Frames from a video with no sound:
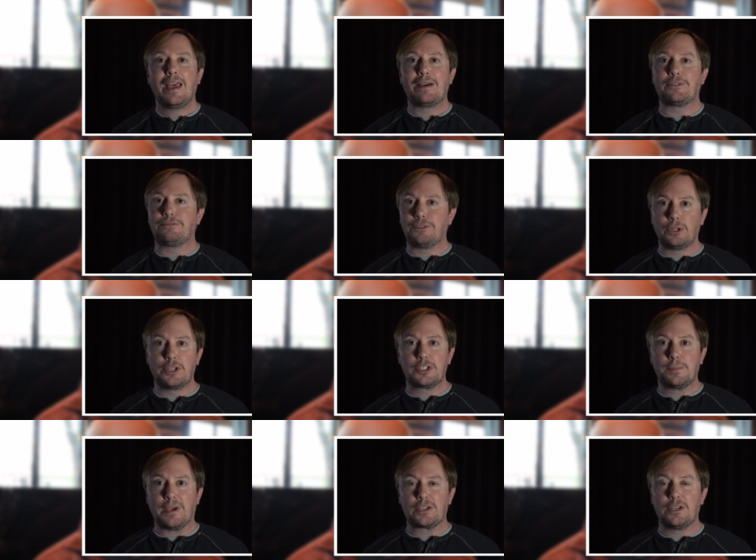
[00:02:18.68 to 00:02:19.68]
have a full
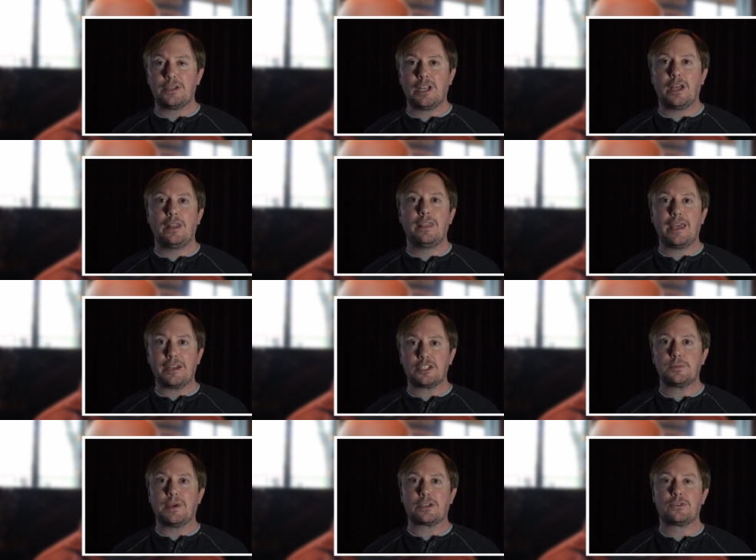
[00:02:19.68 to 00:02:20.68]
inspection done, that
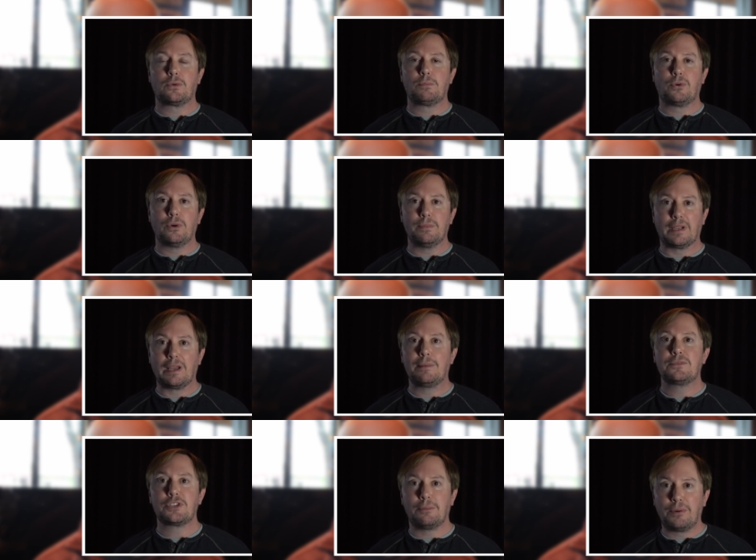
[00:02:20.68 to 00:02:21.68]
inspection report
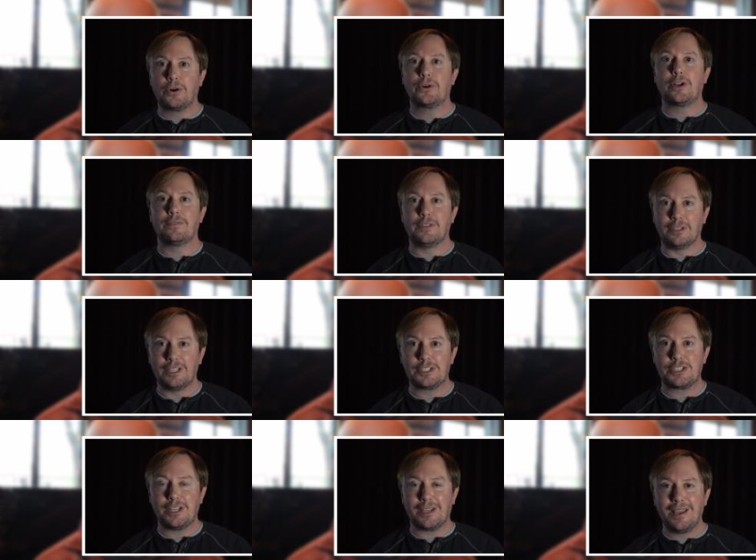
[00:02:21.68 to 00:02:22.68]
becomes a part of of the
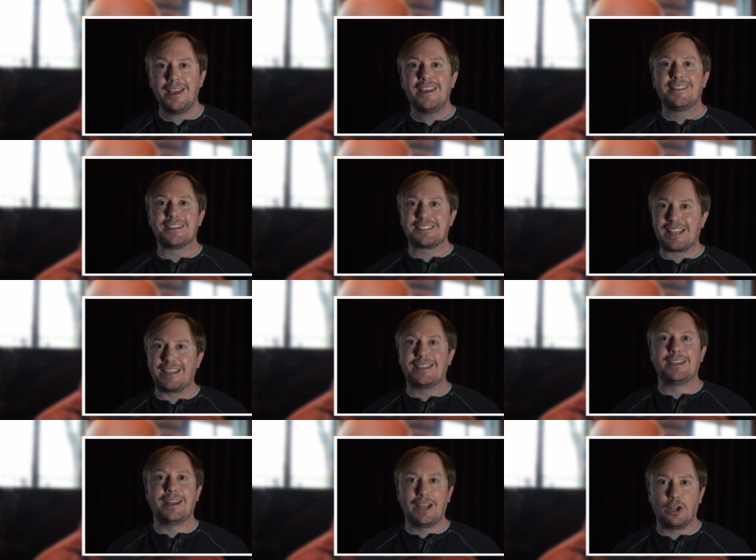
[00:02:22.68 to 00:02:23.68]
listing. They say
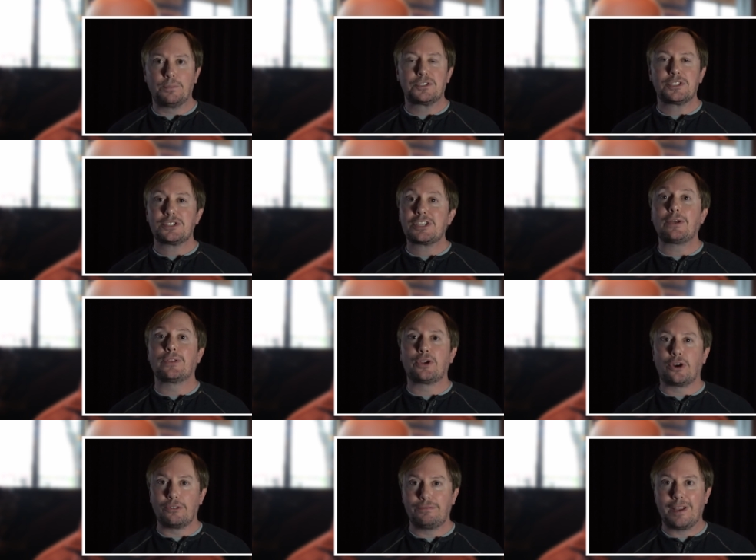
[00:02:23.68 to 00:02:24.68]
it helps sell the
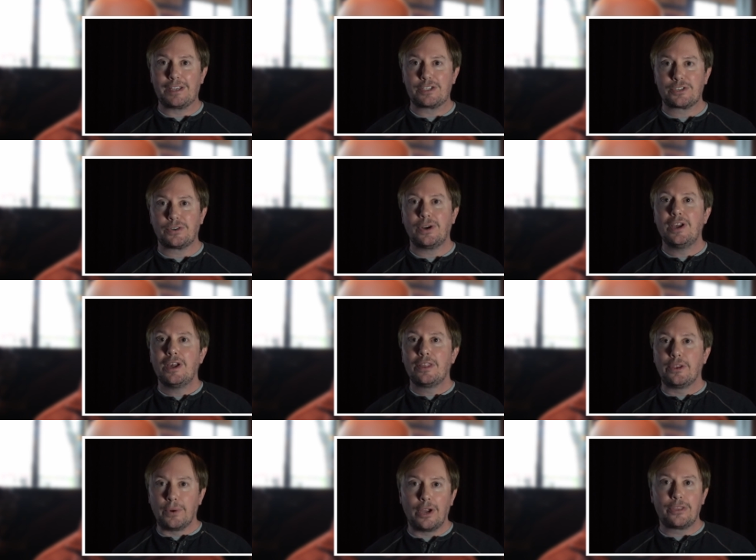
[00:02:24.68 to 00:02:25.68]
car faster.
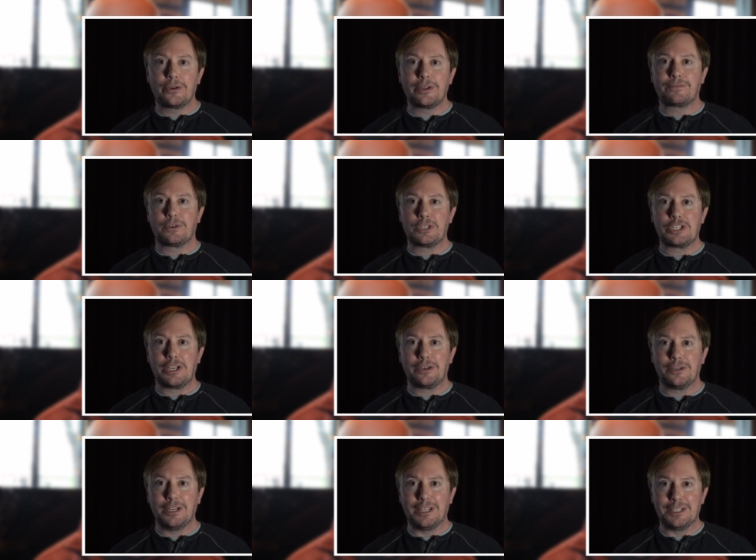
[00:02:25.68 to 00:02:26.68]
Their other
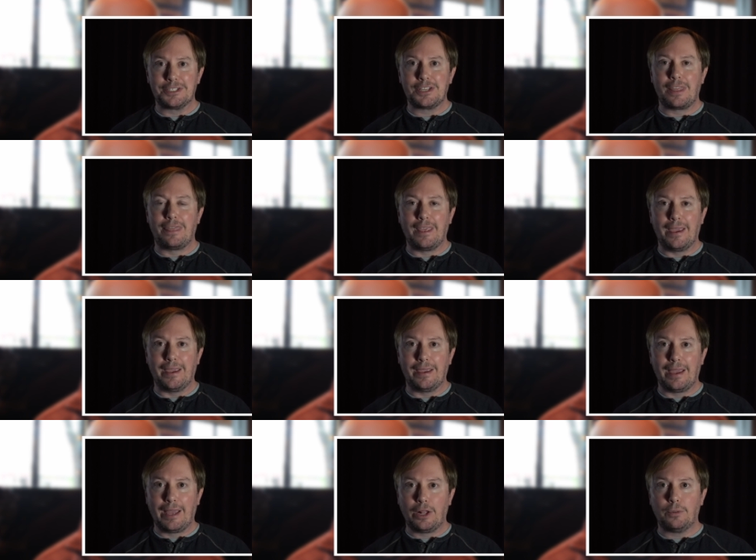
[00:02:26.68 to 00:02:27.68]
differentiator is they
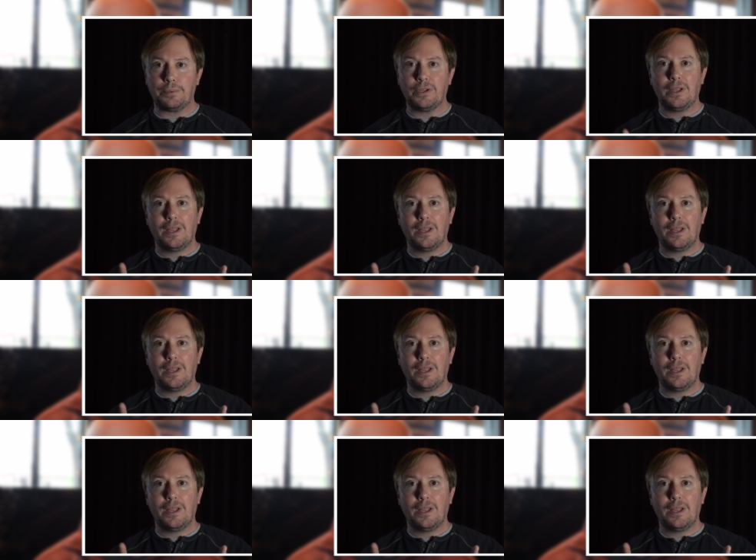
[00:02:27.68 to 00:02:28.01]
help